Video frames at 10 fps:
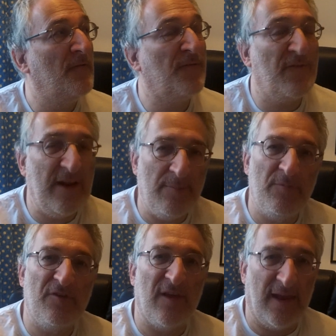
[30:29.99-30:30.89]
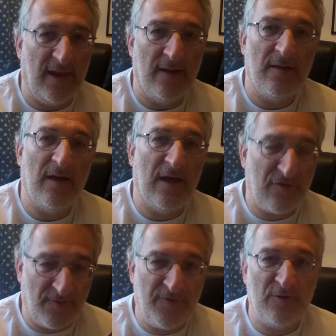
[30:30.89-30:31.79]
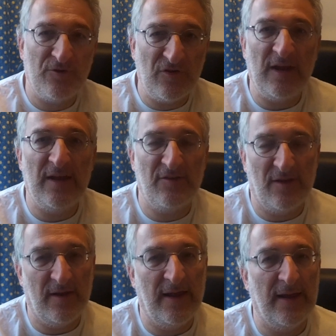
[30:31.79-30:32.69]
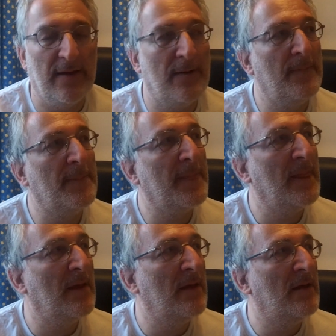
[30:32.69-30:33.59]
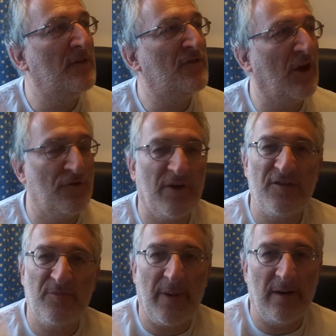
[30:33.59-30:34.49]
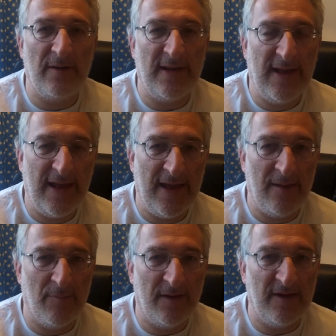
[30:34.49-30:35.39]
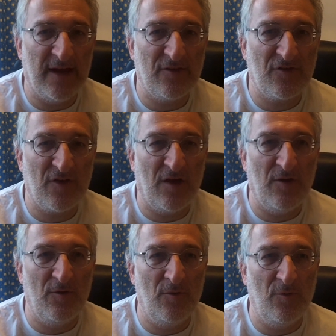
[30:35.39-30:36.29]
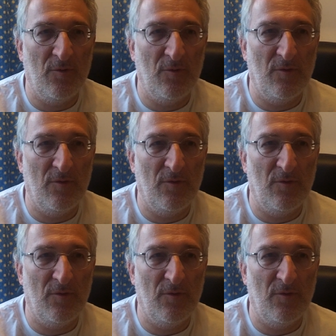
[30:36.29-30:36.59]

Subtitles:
flimsy, as I feel she is in here, so transparently him and yet so